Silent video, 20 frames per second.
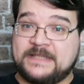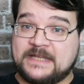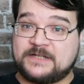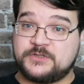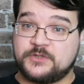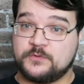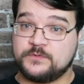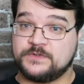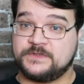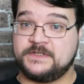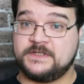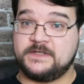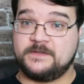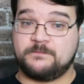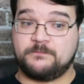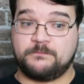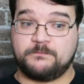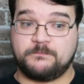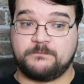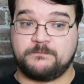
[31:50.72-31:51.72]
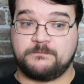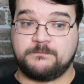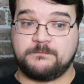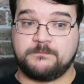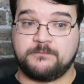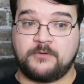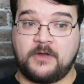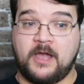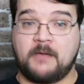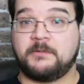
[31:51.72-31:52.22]
shows the
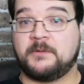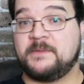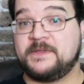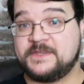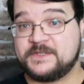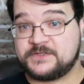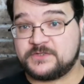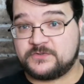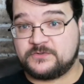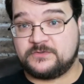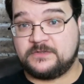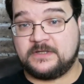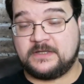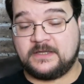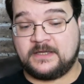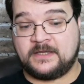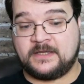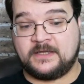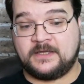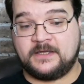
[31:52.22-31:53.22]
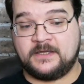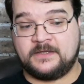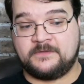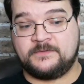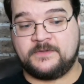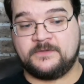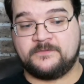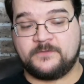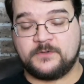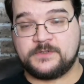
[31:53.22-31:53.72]
problem in this of
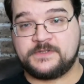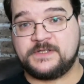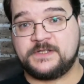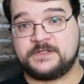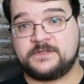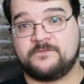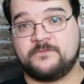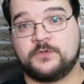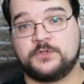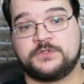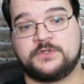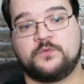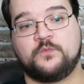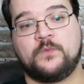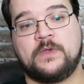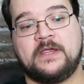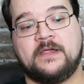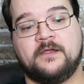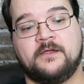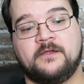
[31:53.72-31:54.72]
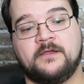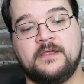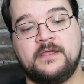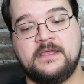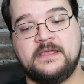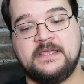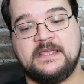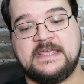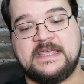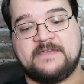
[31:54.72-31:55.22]
the First Edition version, where
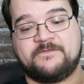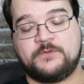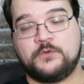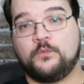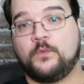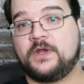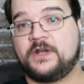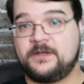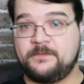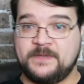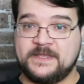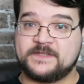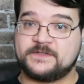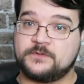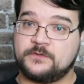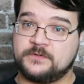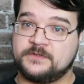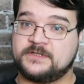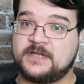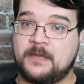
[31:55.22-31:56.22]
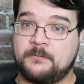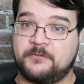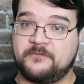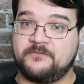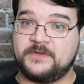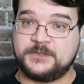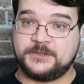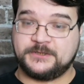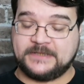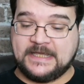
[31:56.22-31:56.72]
if you wanted to be a certain type of
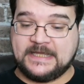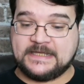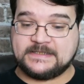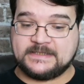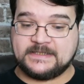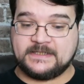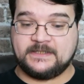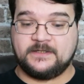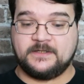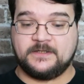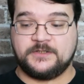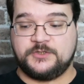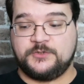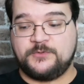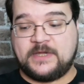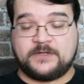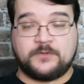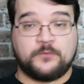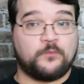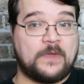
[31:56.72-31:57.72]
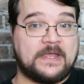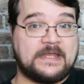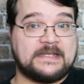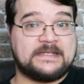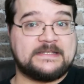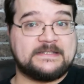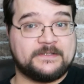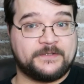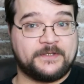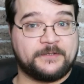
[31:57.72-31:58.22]
vigilante, you had to wait
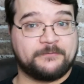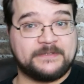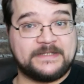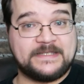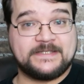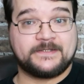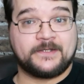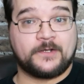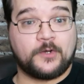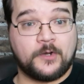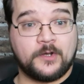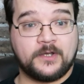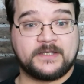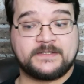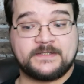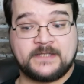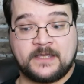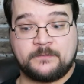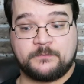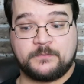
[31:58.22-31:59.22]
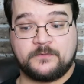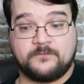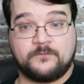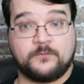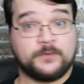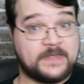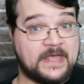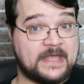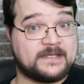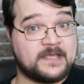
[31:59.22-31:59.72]
until they released an archetype
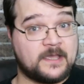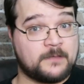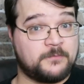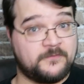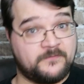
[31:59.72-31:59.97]
for that type